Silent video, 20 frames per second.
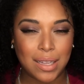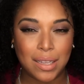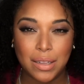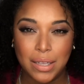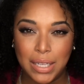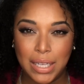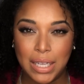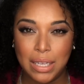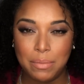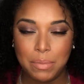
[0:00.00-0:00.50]

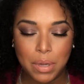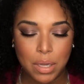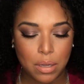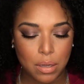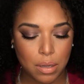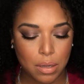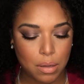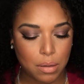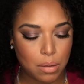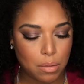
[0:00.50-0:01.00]
Gleam
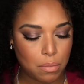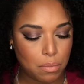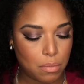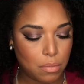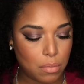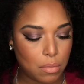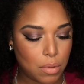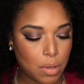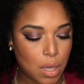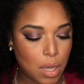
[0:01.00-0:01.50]

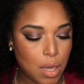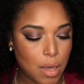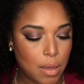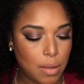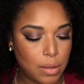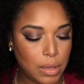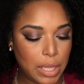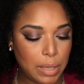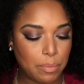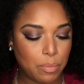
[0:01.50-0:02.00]

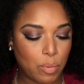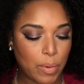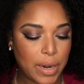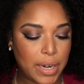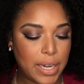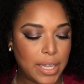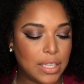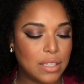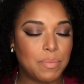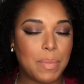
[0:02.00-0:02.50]
uh, Lip
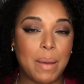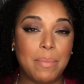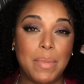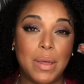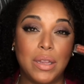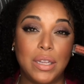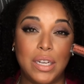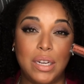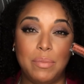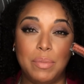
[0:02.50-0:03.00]
Radiance by
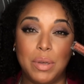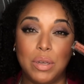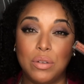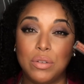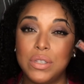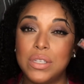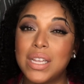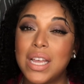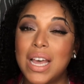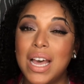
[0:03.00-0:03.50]
Melanie
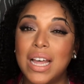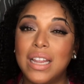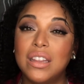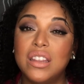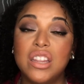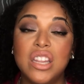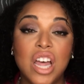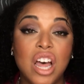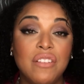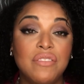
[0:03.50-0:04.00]
Mills.
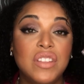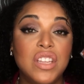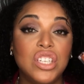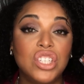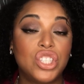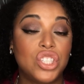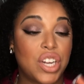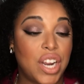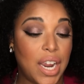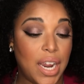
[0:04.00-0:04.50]
Love
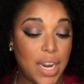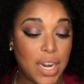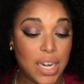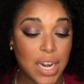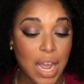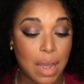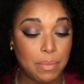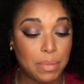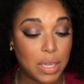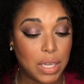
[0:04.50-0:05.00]
this shade.
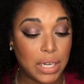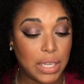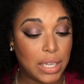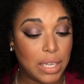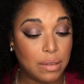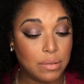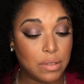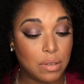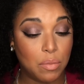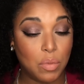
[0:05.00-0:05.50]
I'm gonna
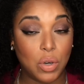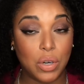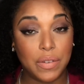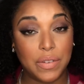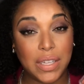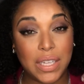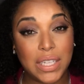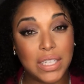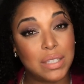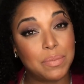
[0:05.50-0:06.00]
get some more
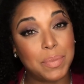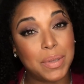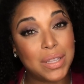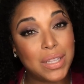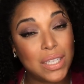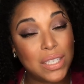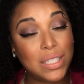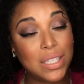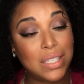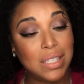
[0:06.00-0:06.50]
of these,
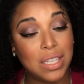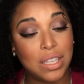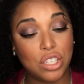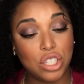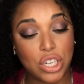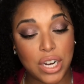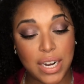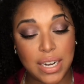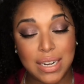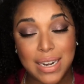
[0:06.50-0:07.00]
but this is in the
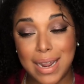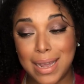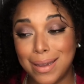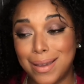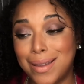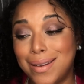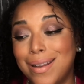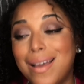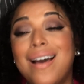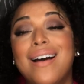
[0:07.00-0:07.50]
shade
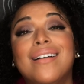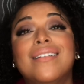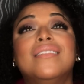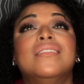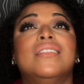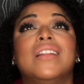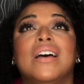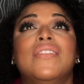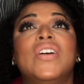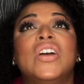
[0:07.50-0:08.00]
Naked. I
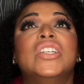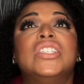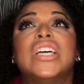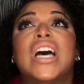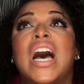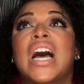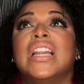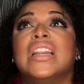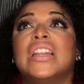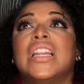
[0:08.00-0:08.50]
love it,
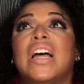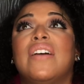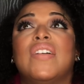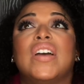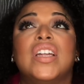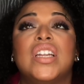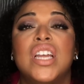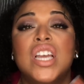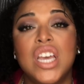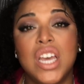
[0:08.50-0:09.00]
I love
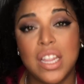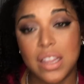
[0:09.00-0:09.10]
it.